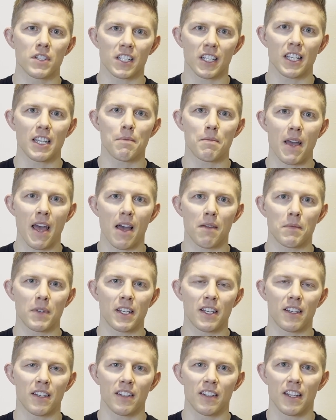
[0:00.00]
sleep
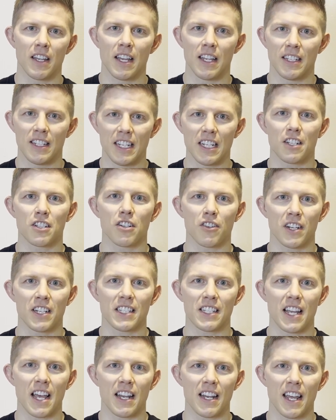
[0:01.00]
apnea,
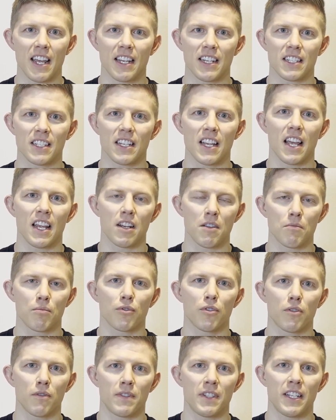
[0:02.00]
decreased headaches, and
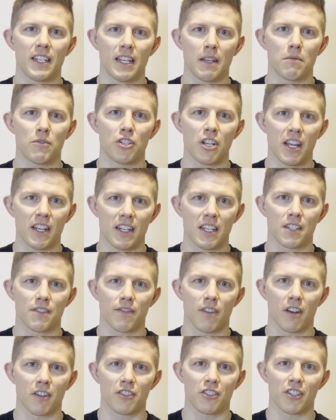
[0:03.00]
improved TMJ
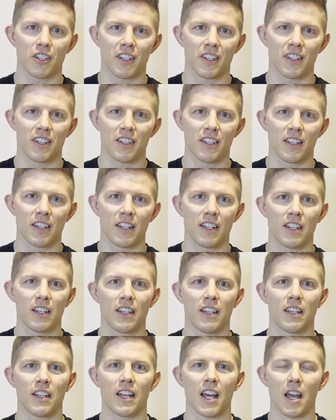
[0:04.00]
dysfunction.
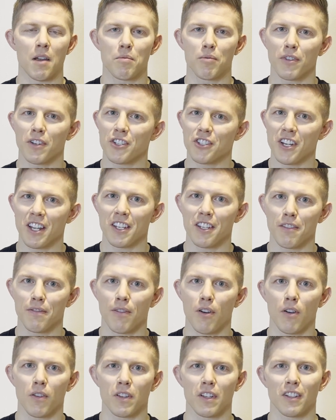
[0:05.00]
I appreciate you
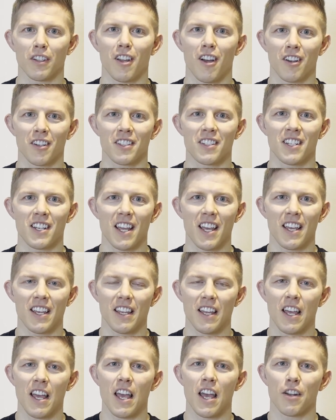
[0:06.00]
following along today,
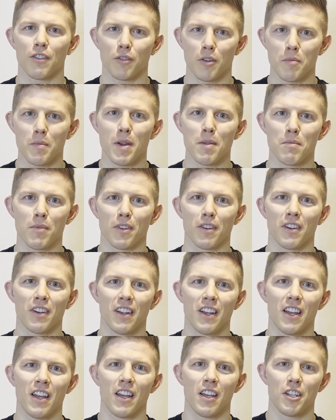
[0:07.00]
and remember,
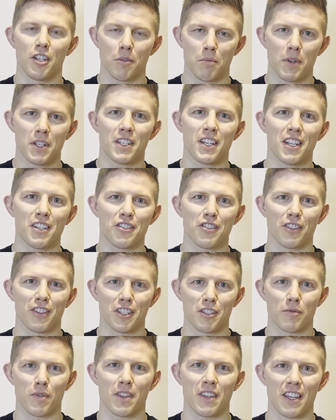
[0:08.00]
your potential
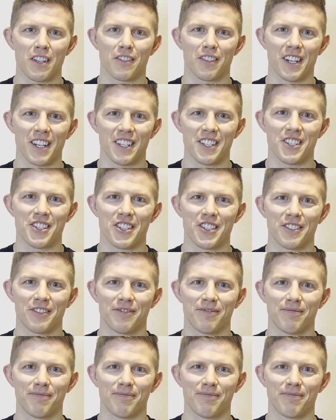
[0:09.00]
is within reach.